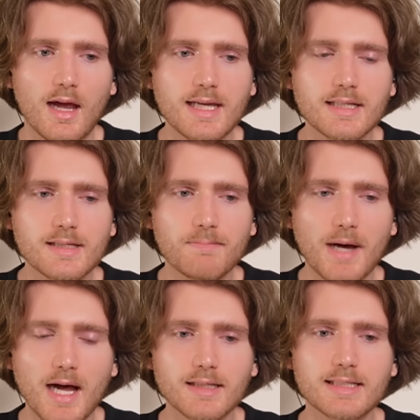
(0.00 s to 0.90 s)
It is a
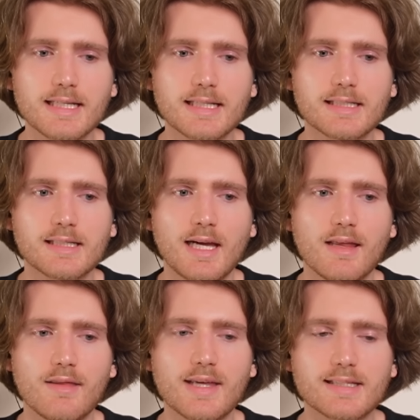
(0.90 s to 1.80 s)
politics
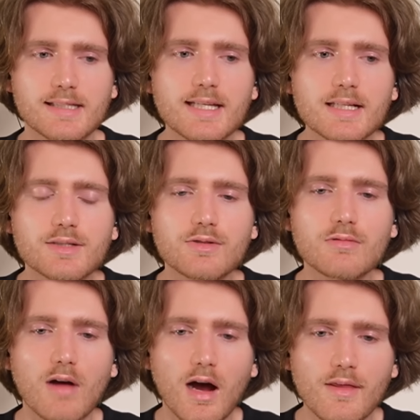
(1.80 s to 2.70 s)
that seeks
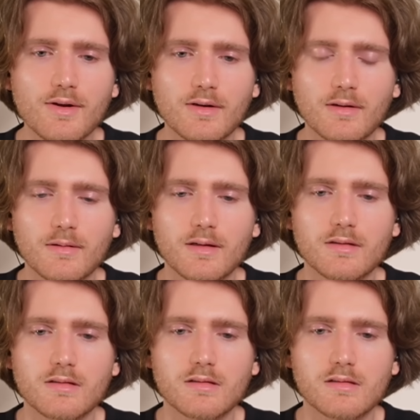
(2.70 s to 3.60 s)
to other
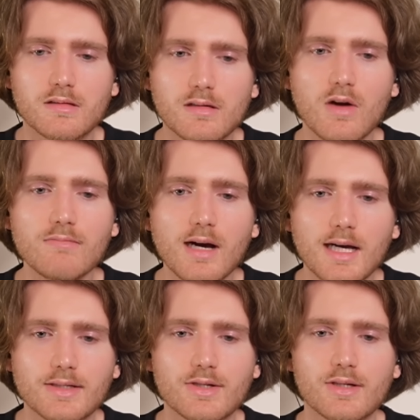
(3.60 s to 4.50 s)
so
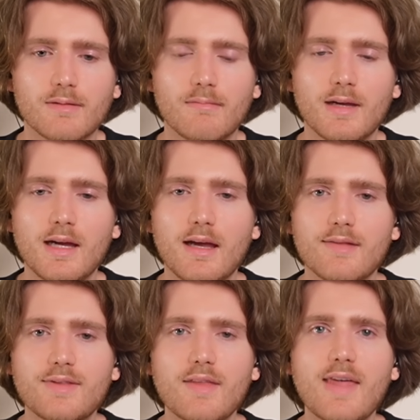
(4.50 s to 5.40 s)
much
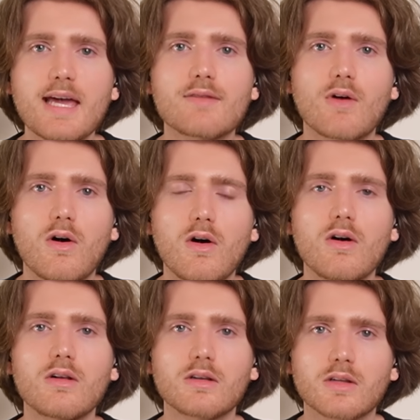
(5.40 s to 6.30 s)
that they have
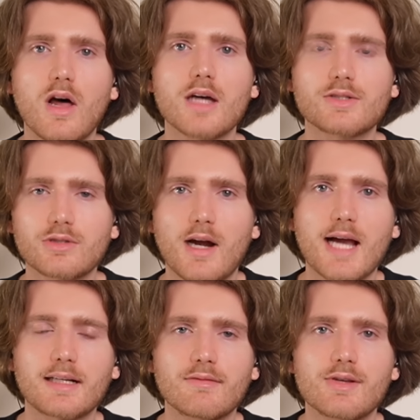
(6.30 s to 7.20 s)
all lost
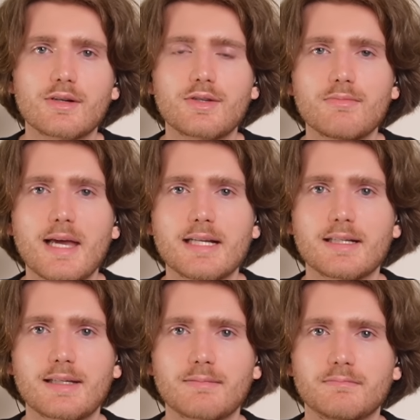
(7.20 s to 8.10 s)
track of their
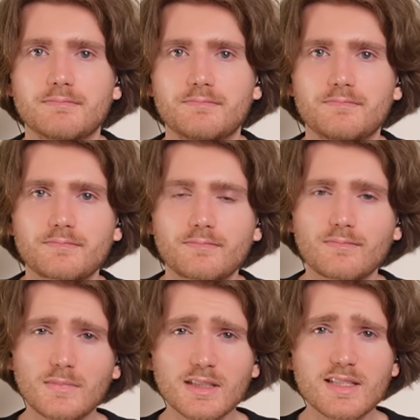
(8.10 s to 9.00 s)
humanity.
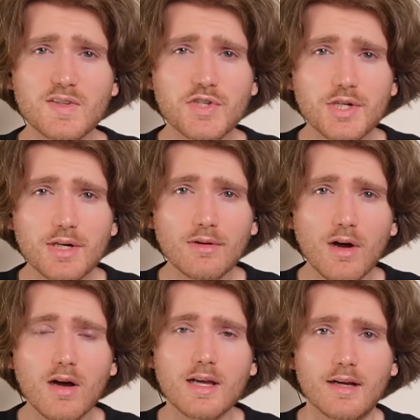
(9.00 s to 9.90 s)
To cheer
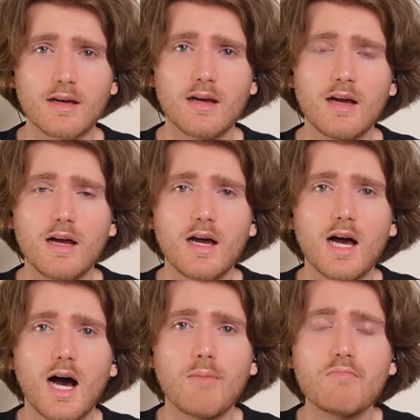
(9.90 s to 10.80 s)
on
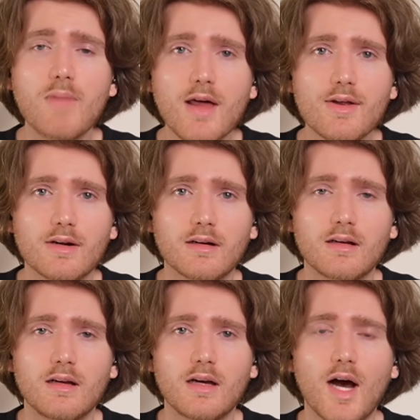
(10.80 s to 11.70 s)
a mother,
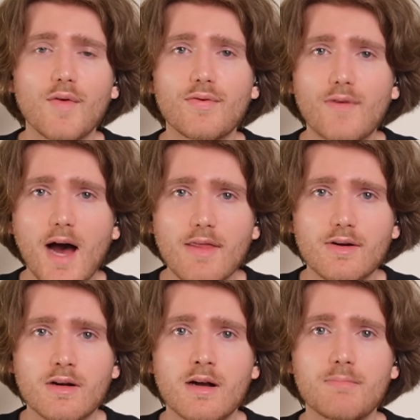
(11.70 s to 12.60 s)
a
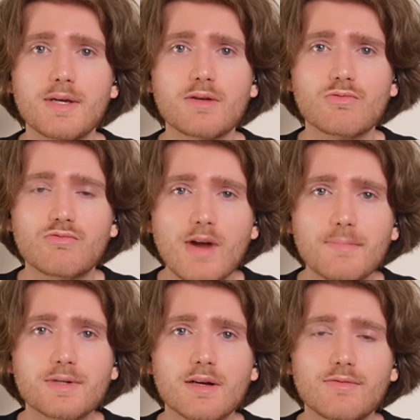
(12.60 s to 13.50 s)
father being
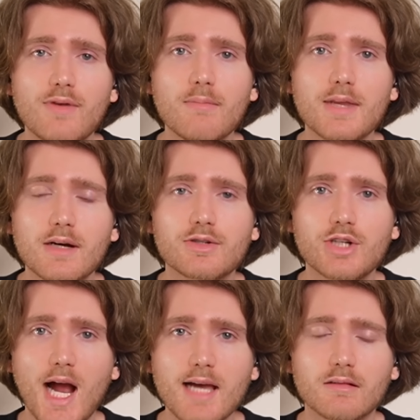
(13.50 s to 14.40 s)
ripped from their
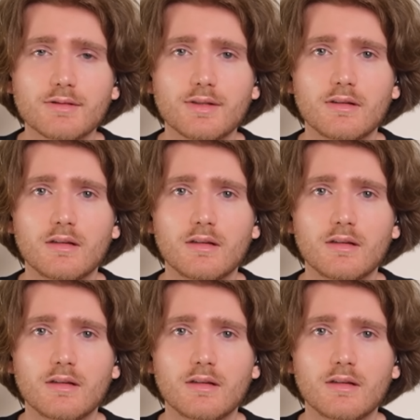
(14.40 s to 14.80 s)
child